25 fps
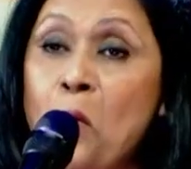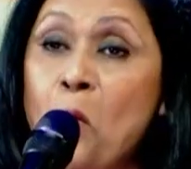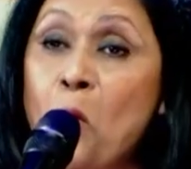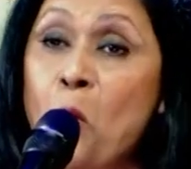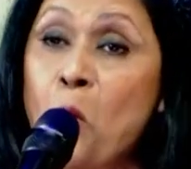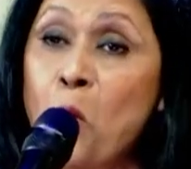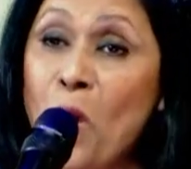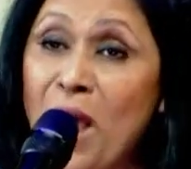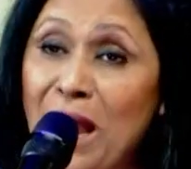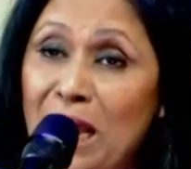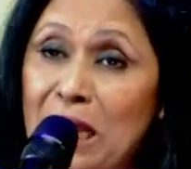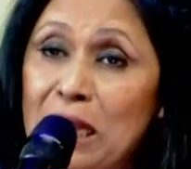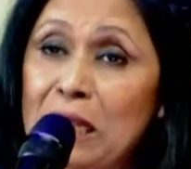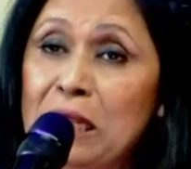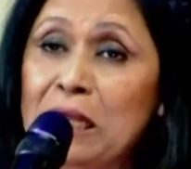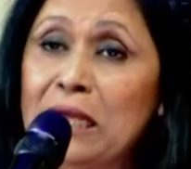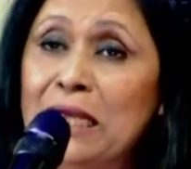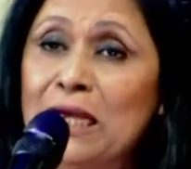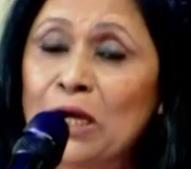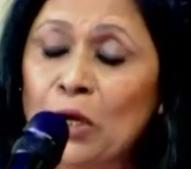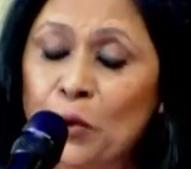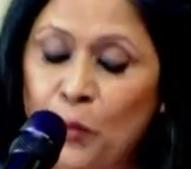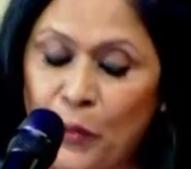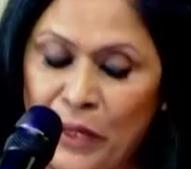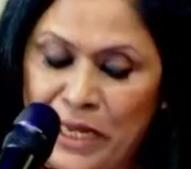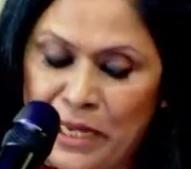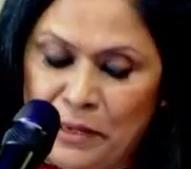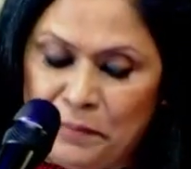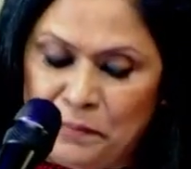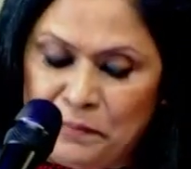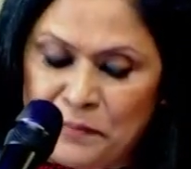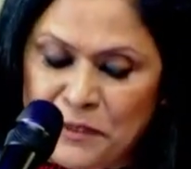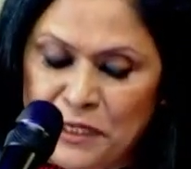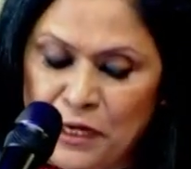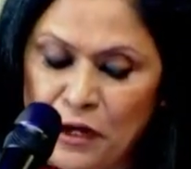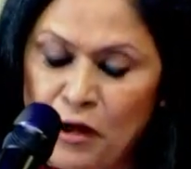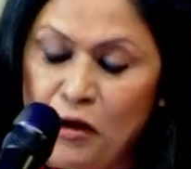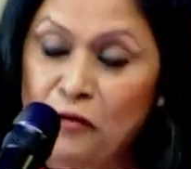
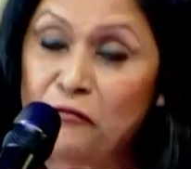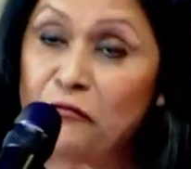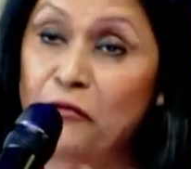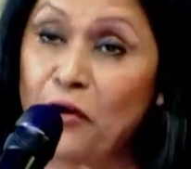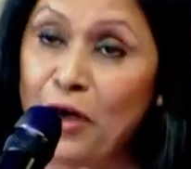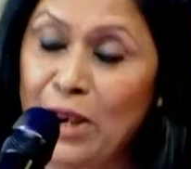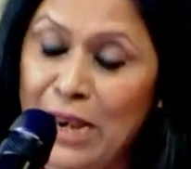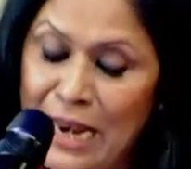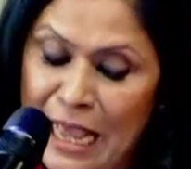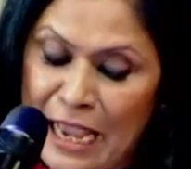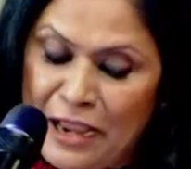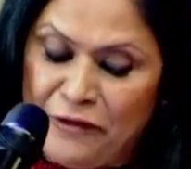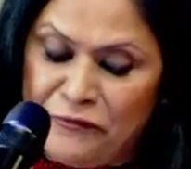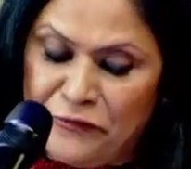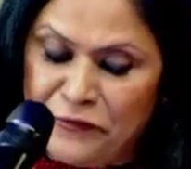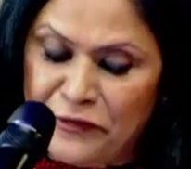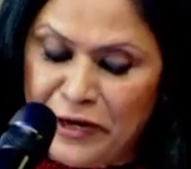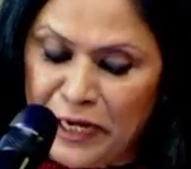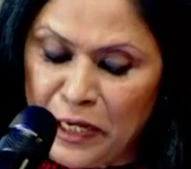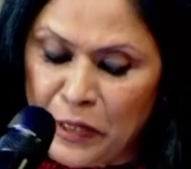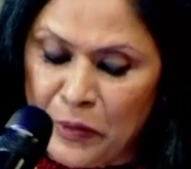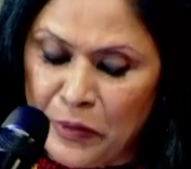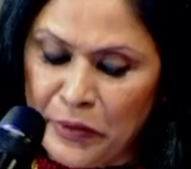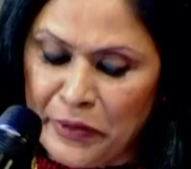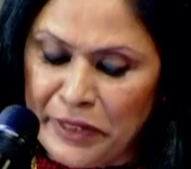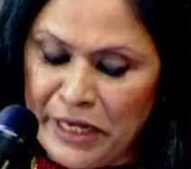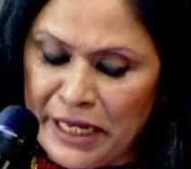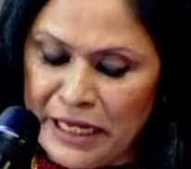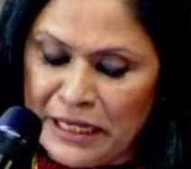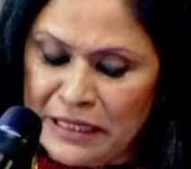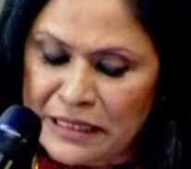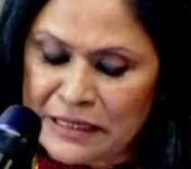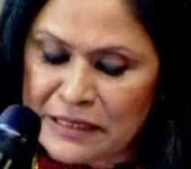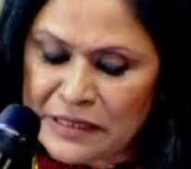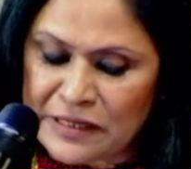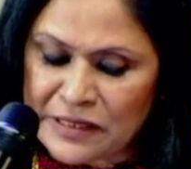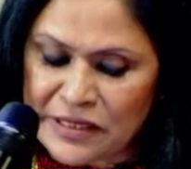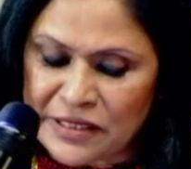well-equipped for live
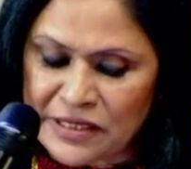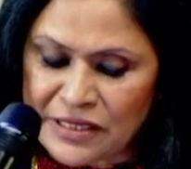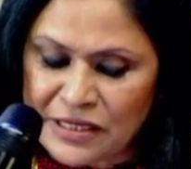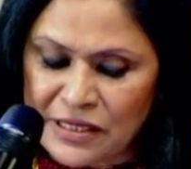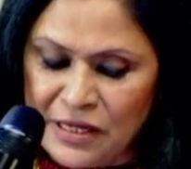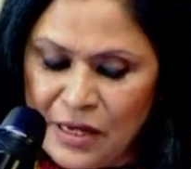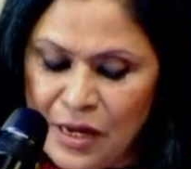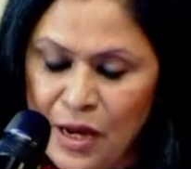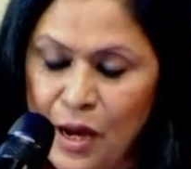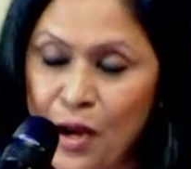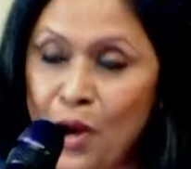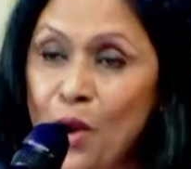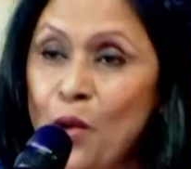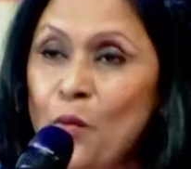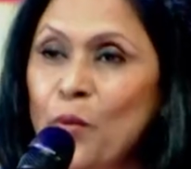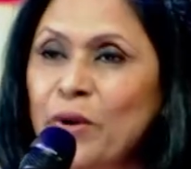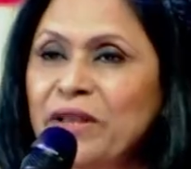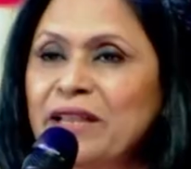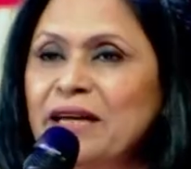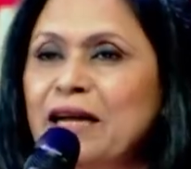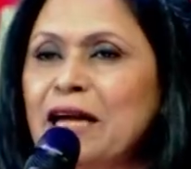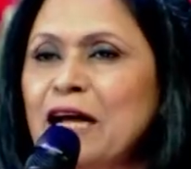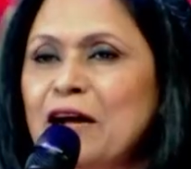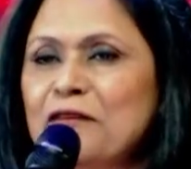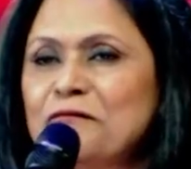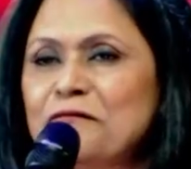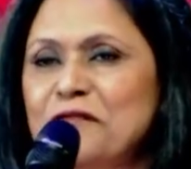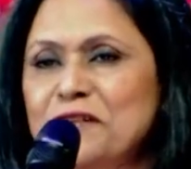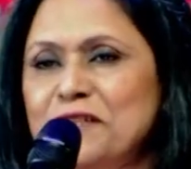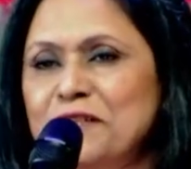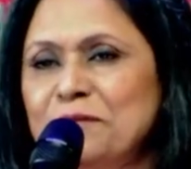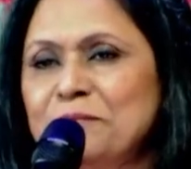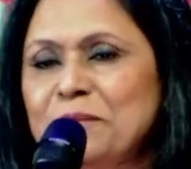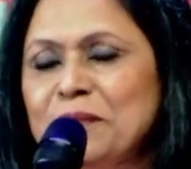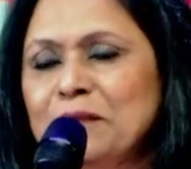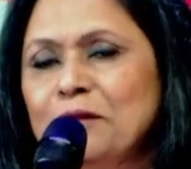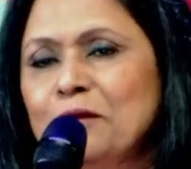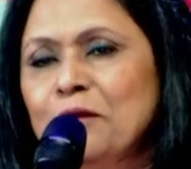recordings with a
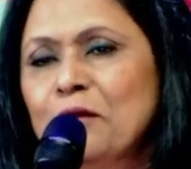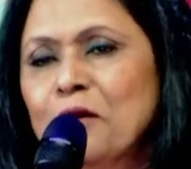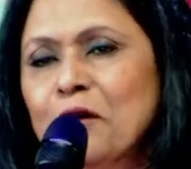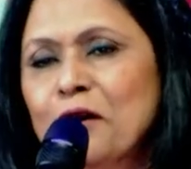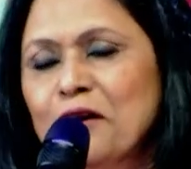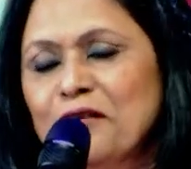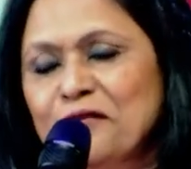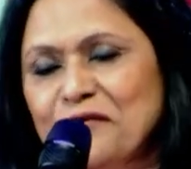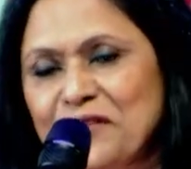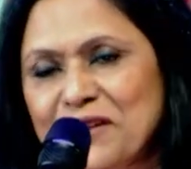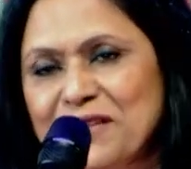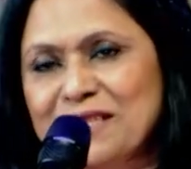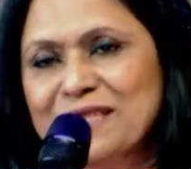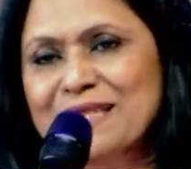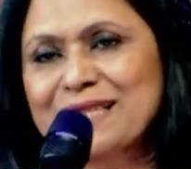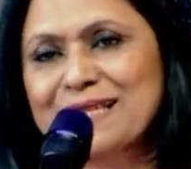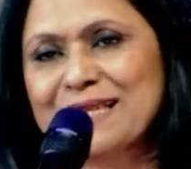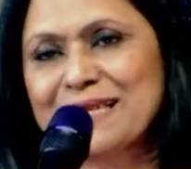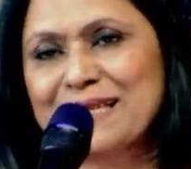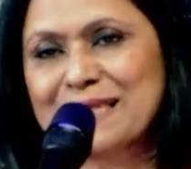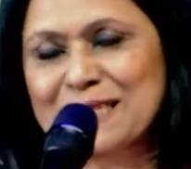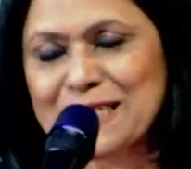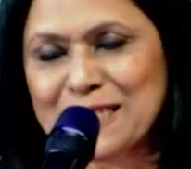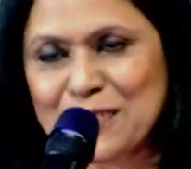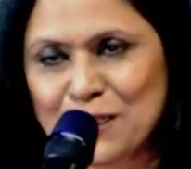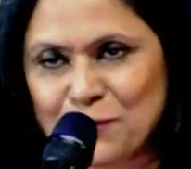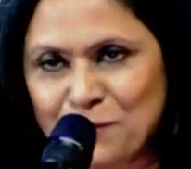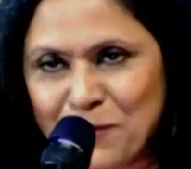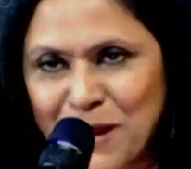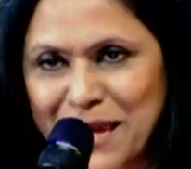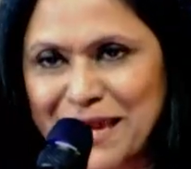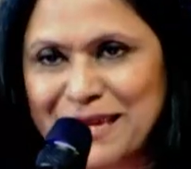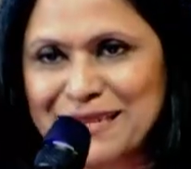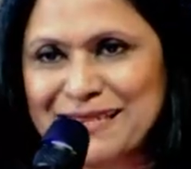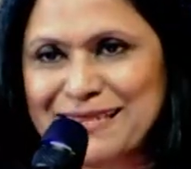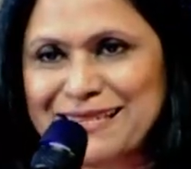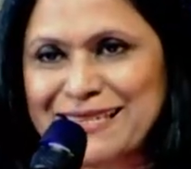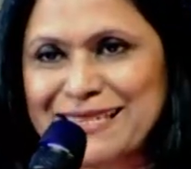comfortable office
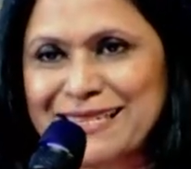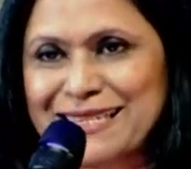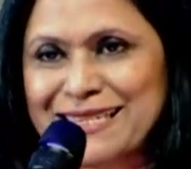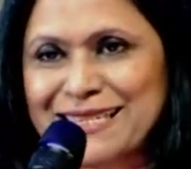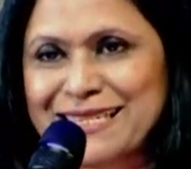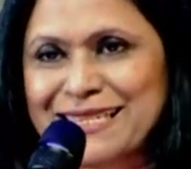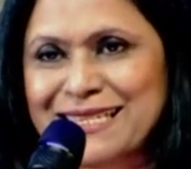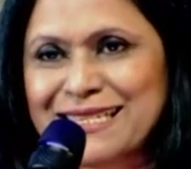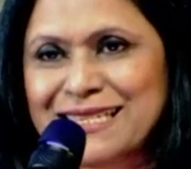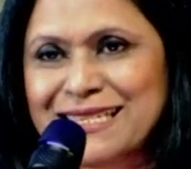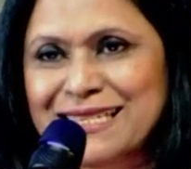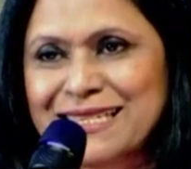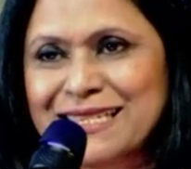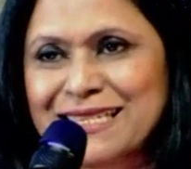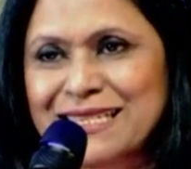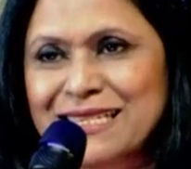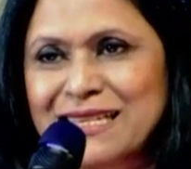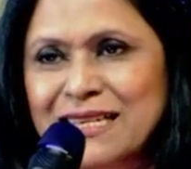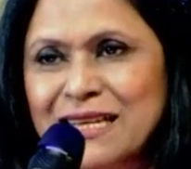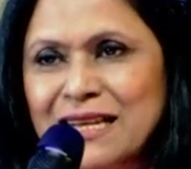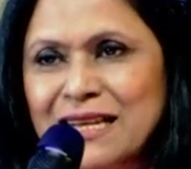space.